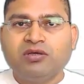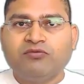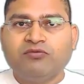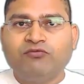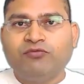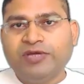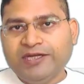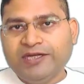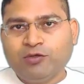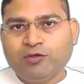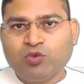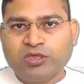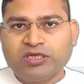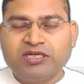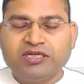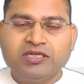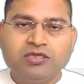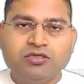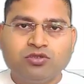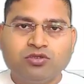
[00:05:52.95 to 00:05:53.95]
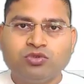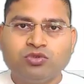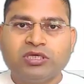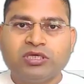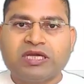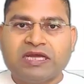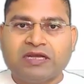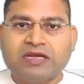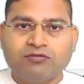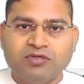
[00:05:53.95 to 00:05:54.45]
very quickly do the
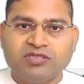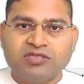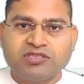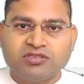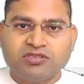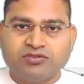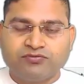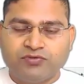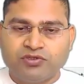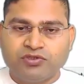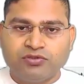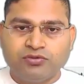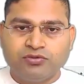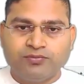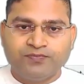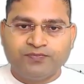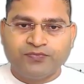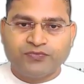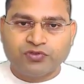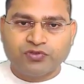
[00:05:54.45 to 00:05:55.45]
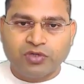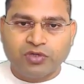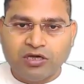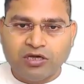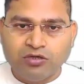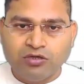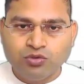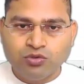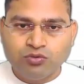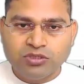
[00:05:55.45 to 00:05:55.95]
calculations for you so
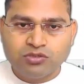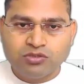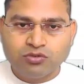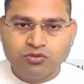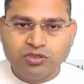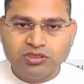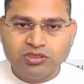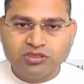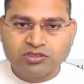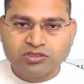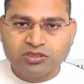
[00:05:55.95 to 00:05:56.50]
how you will do it,